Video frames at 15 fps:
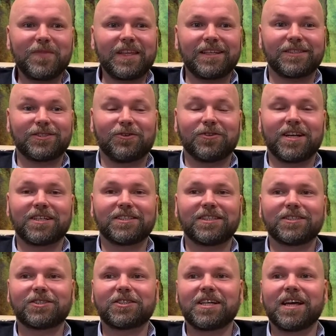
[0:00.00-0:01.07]
So there's
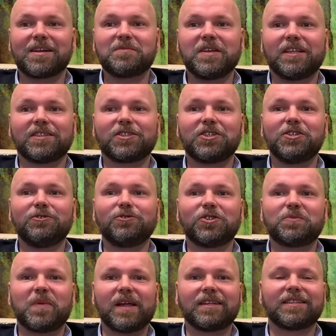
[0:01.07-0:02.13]
this going to be this
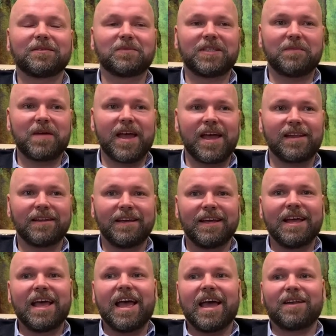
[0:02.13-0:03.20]
huge pent up demand,
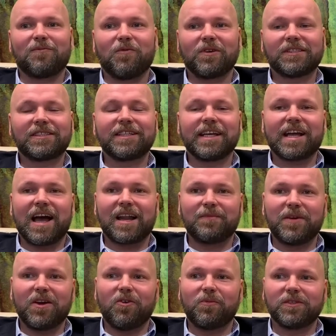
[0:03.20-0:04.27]
and once the
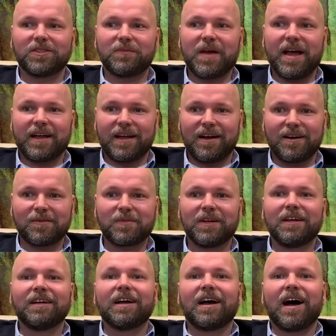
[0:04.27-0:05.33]
economy opens back up,
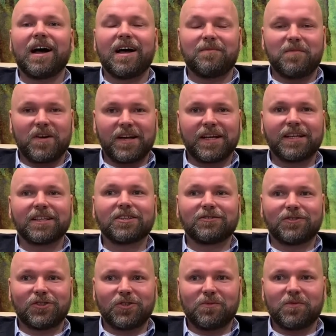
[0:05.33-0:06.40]
American
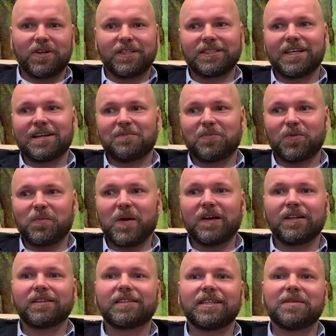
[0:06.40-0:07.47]
consumer is going to
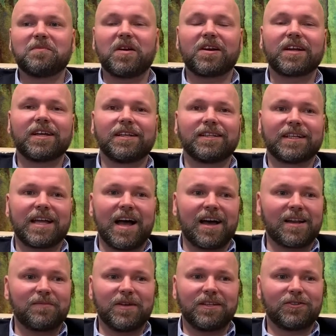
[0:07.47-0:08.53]
propel the American
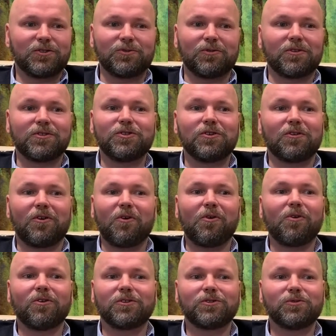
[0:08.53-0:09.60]
economy to a
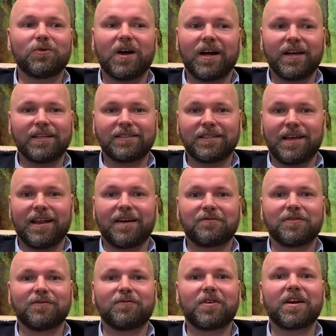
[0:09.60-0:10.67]
whole new heights, and I
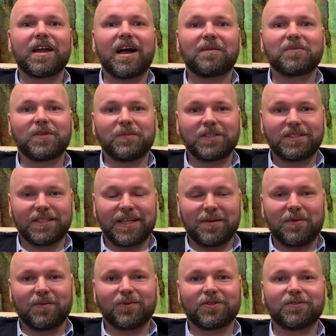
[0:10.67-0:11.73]
feel very optimistic
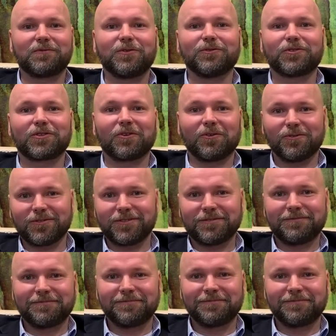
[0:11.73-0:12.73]
about what the future holds.